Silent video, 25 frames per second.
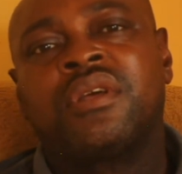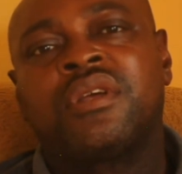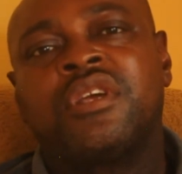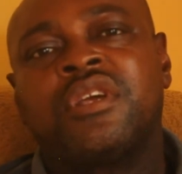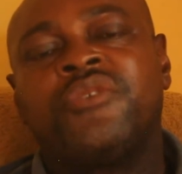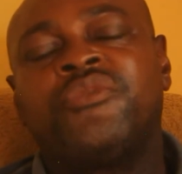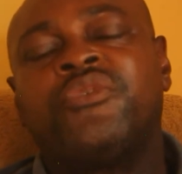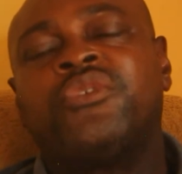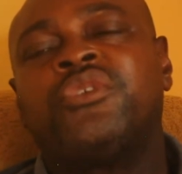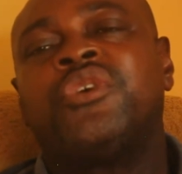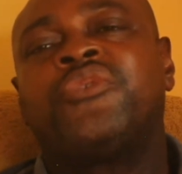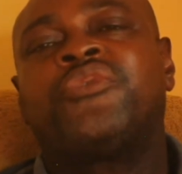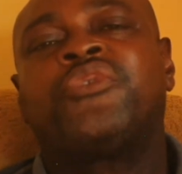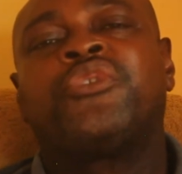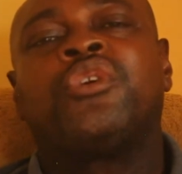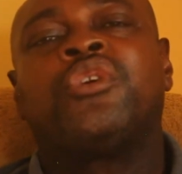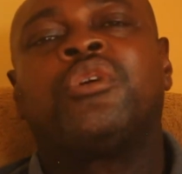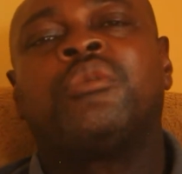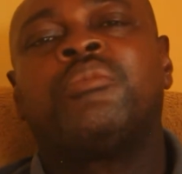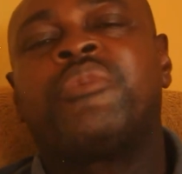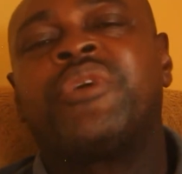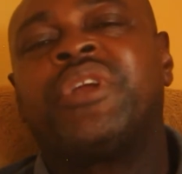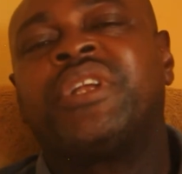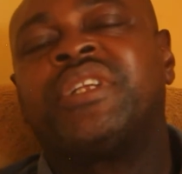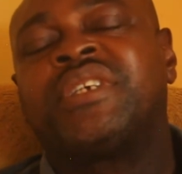Even if you
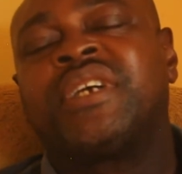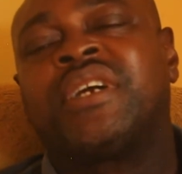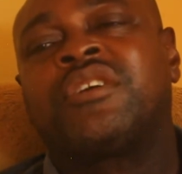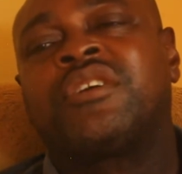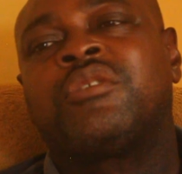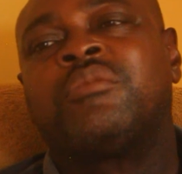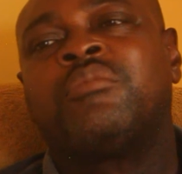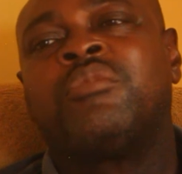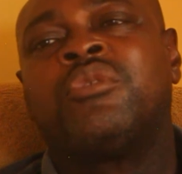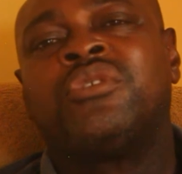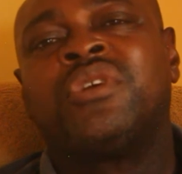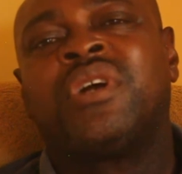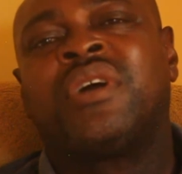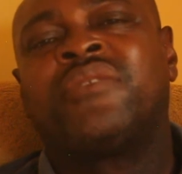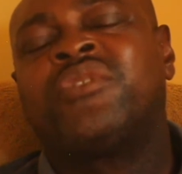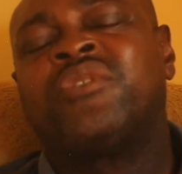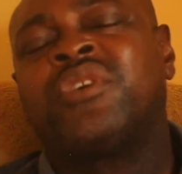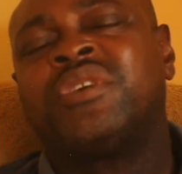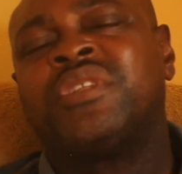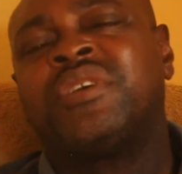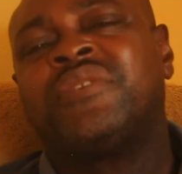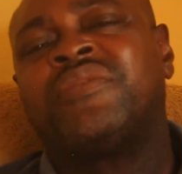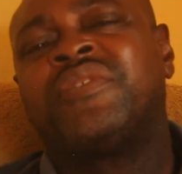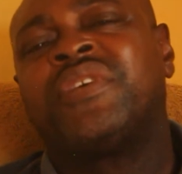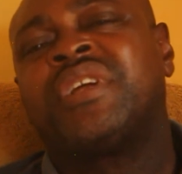don't bring Tenkobo, you have
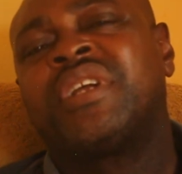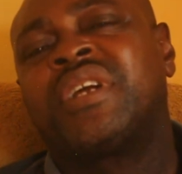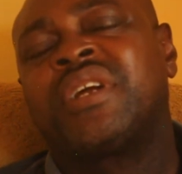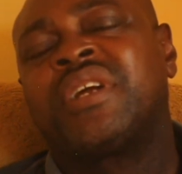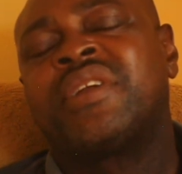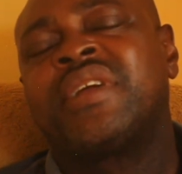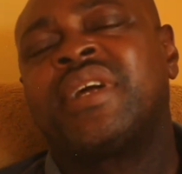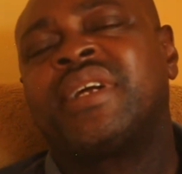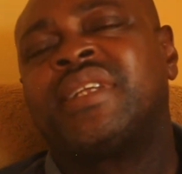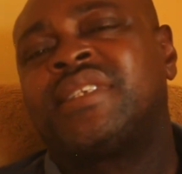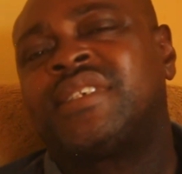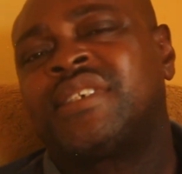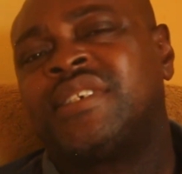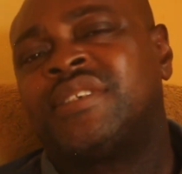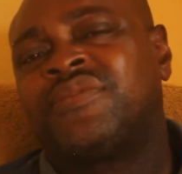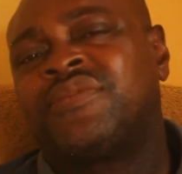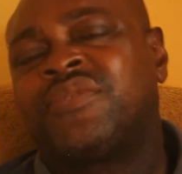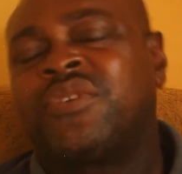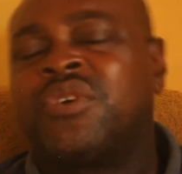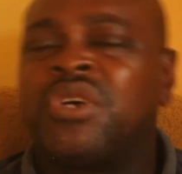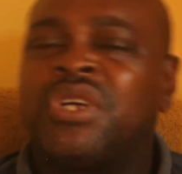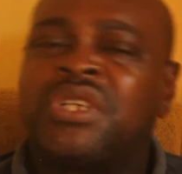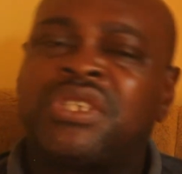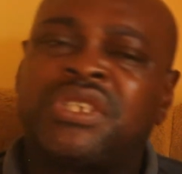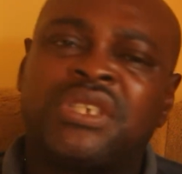done a very great thing
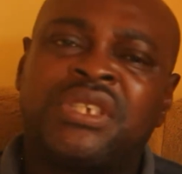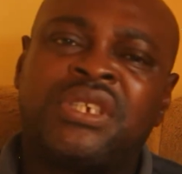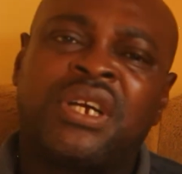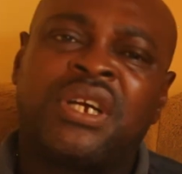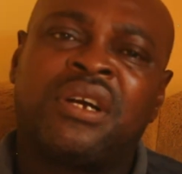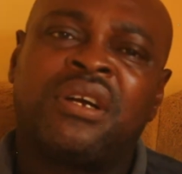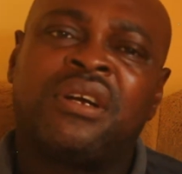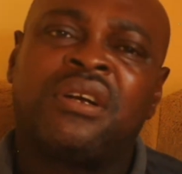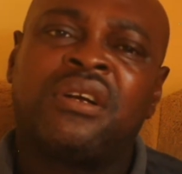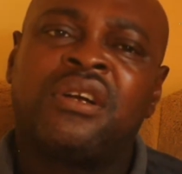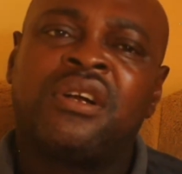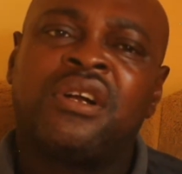for Echija.